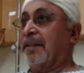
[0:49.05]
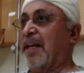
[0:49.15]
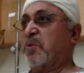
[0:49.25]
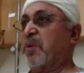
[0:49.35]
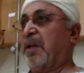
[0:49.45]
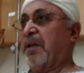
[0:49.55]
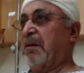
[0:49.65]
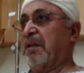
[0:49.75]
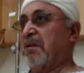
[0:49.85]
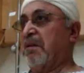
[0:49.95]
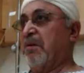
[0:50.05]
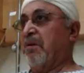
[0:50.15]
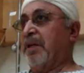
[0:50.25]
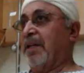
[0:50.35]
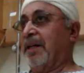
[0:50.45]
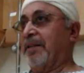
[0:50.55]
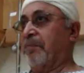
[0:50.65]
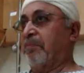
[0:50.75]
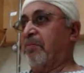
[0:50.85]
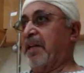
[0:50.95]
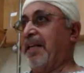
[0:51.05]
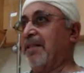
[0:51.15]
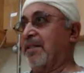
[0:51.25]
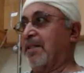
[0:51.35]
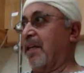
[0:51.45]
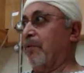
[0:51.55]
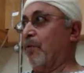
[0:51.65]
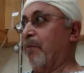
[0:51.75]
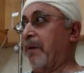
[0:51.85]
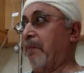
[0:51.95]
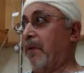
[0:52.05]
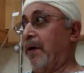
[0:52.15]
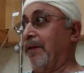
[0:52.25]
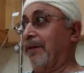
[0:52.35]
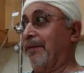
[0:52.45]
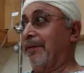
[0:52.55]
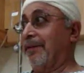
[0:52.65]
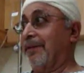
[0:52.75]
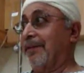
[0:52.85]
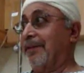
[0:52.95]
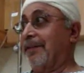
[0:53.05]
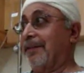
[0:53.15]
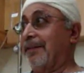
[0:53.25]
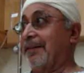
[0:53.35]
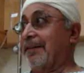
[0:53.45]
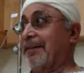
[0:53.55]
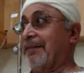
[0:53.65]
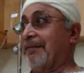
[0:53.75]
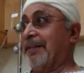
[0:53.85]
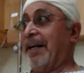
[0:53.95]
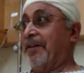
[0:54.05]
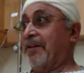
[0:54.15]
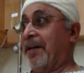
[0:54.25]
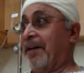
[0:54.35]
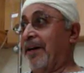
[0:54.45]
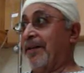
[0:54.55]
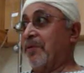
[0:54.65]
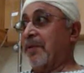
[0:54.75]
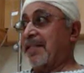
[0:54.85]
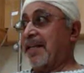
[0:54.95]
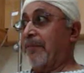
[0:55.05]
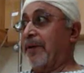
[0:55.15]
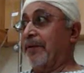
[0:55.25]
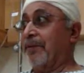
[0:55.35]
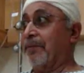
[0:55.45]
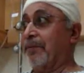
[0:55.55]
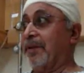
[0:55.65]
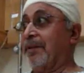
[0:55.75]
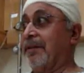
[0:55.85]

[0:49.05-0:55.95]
That's why it, no any other place came to my mind when I realized what's happening to me.